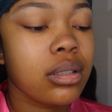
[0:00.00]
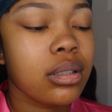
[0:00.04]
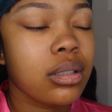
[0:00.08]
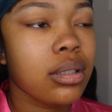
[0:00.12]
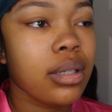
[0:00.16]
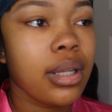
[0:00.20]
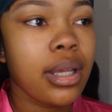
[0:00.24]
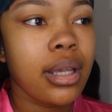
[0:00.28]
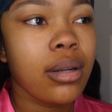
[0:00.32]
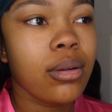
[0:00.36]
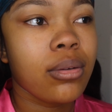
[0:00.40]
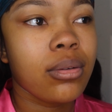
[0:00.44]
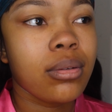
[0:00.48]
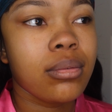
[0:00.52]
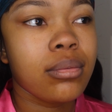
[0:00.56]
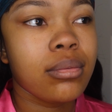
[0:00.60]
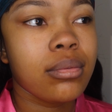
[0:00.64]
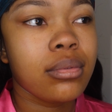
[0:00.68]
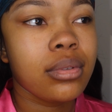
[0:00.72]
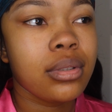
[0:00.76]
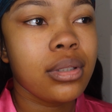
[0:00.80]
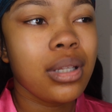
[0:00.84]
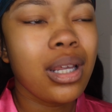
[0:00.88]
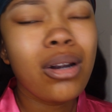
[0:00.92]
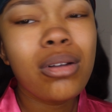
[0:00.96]
That
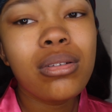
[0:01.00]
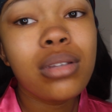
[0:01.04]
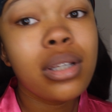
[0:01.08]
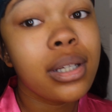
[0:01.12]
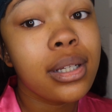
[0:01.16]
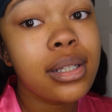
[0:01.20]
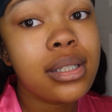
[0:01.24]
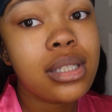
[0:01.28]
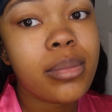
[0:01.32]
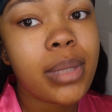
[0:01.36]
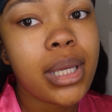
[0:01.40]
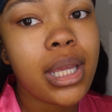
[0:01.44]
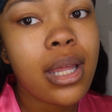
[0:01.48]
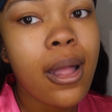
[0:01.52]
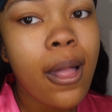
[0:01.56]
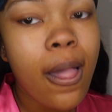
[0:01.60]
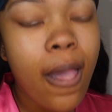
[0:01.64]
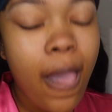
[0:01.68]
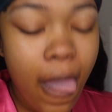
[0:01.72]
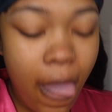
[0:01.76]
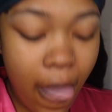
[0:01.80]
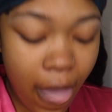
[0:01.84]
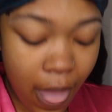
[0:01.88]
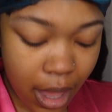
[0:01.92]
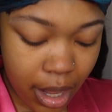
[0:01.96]
don't look good to me.
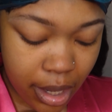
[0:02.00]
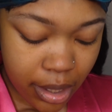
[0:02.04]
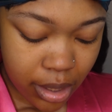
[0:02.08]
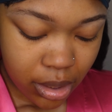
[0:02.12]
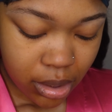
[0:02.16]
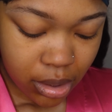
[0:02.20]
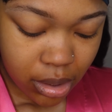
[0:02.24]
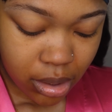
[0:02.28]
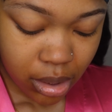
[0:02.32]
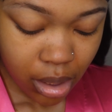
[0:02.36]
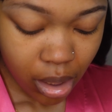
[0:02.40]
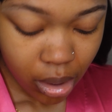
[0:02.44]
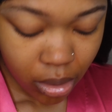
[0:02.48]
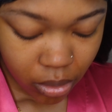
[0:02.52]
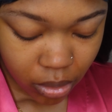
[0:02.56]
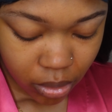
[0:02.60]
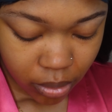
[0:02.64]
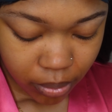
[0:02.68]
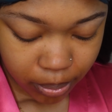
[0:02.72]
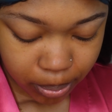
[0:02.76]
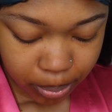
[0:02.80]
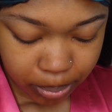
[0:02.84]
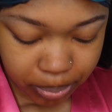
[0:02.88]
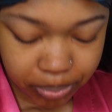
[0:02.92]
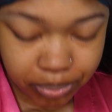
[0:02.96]
So
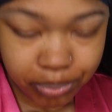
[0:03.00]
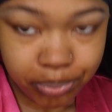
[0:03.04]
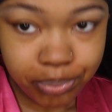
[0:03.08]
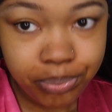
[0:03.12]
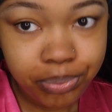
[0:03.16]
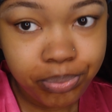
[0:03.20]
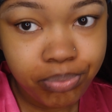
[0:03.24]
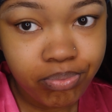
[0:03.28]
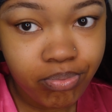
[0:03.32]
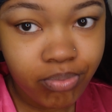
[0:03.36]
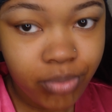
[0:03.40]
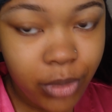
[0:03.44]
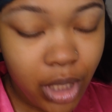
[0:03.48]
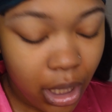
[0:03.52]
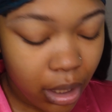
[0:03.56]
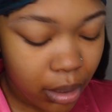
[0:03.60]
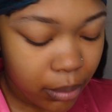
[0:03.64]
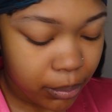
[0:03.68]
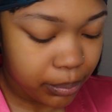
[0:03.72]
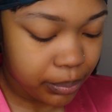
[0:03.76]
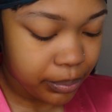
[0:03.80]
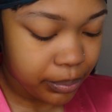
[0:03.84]
yeah.